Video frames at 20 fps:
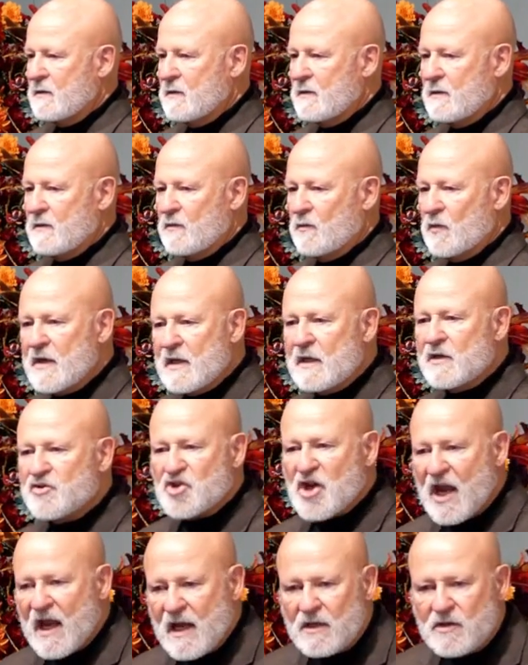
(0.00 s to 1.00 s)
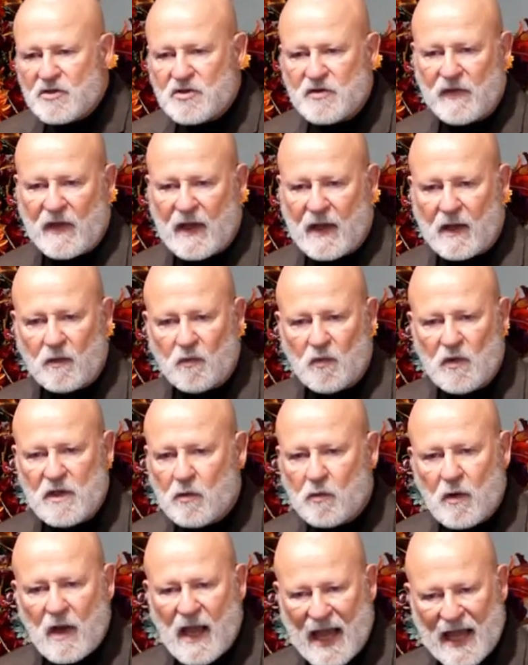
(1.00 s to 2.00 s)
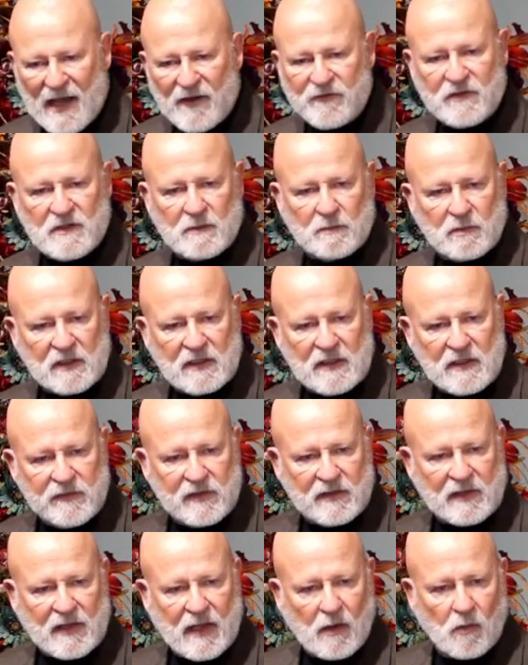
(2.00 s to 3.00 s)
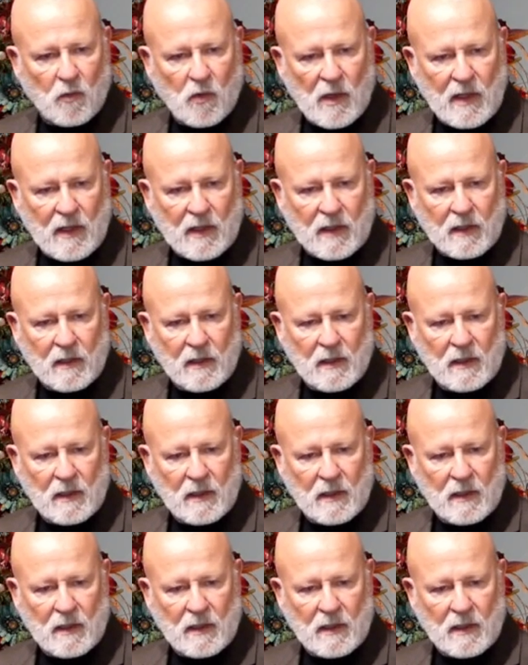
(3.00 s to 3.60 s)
We can change that. We don't have to believe it that way.